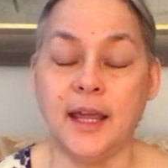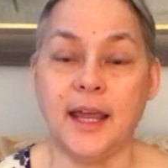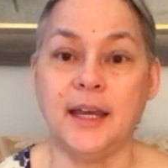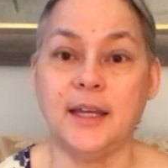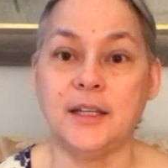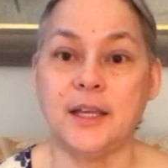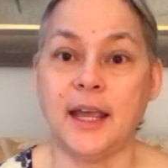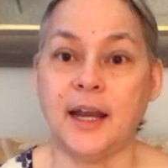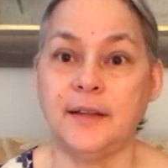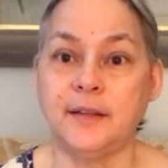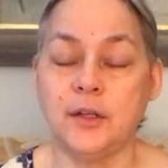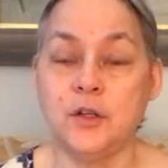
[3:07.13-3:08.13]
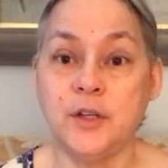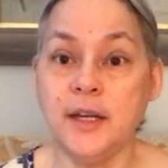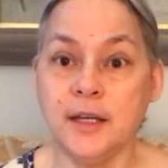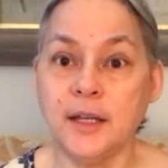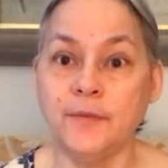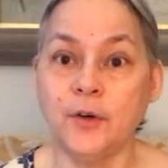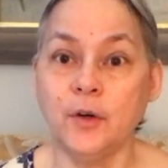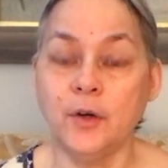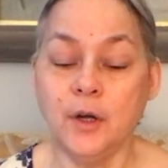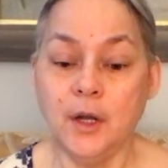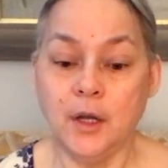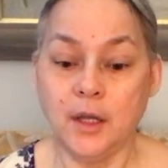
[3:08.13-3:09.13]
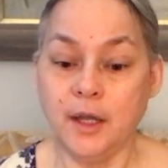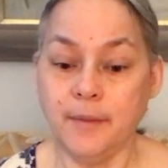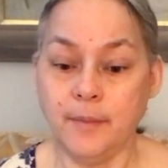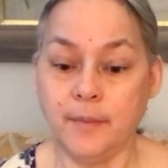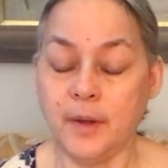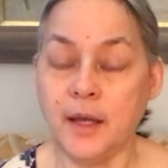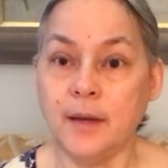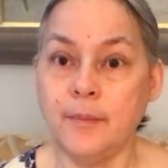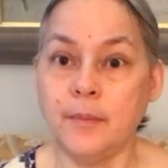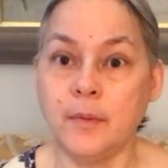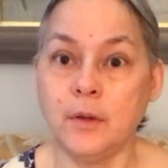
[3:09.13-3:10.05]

And I said, you didn't give him